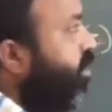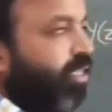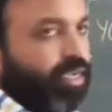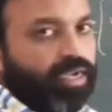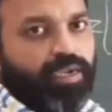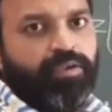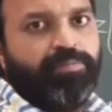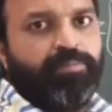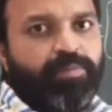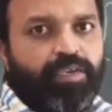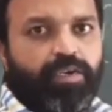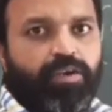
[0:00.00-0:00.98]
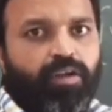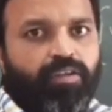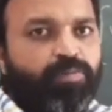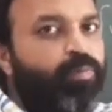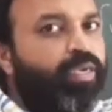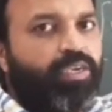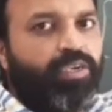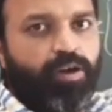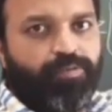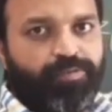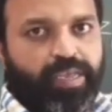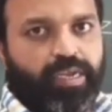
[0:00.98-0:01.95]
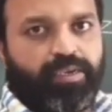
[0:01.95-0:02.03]
here z transformation
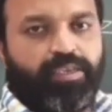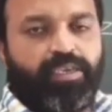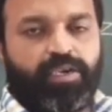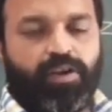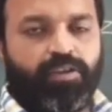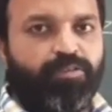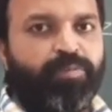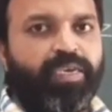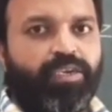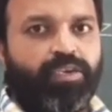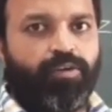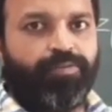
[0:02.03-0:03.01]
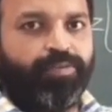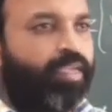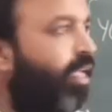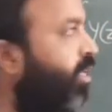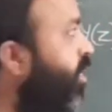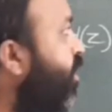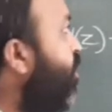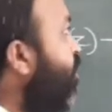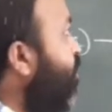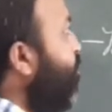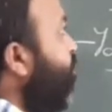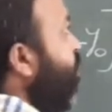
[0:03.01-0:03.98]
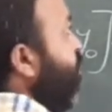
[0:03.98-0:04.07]
of n. Z transformation of n
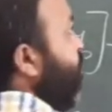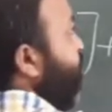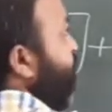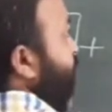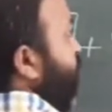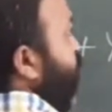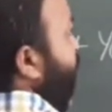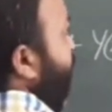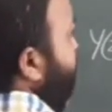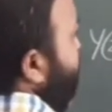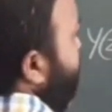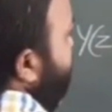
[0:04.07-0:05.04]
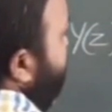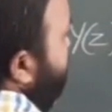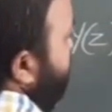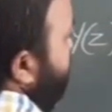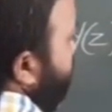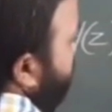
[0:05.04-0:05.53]
is z by z